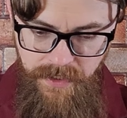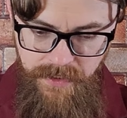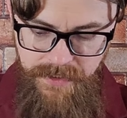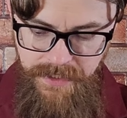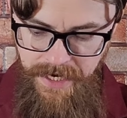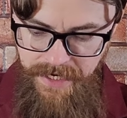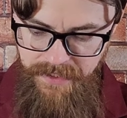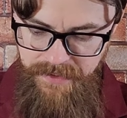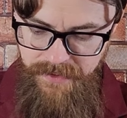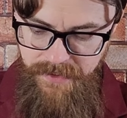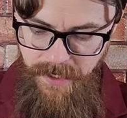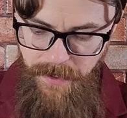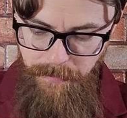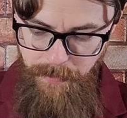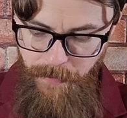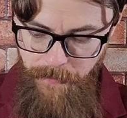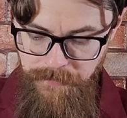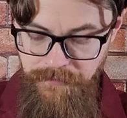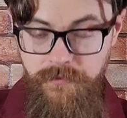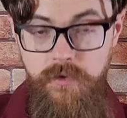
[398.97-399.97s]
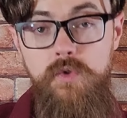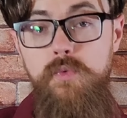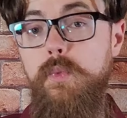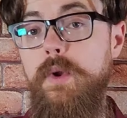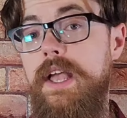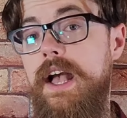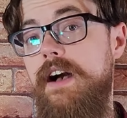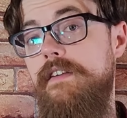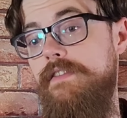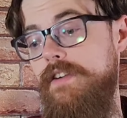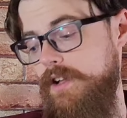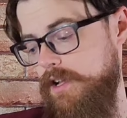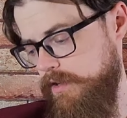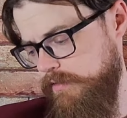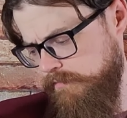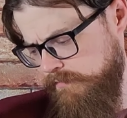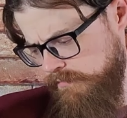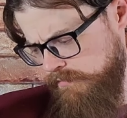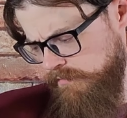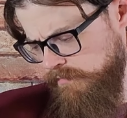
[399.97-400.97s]
Next up, we have
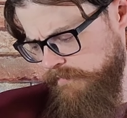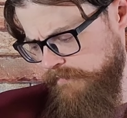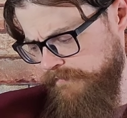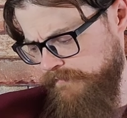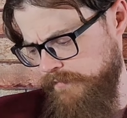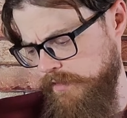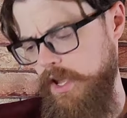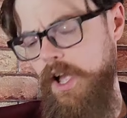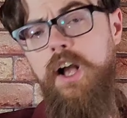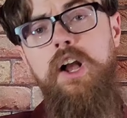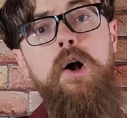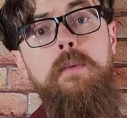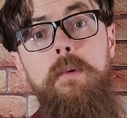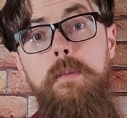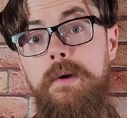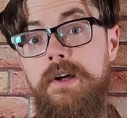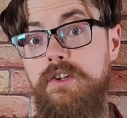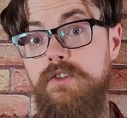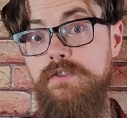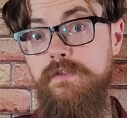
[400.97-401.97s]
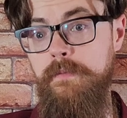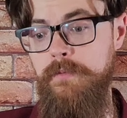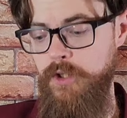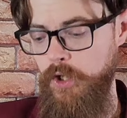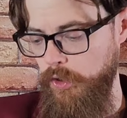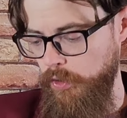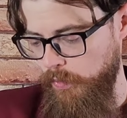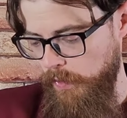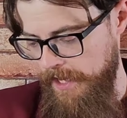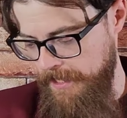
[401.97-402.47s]
a couple bottles from Total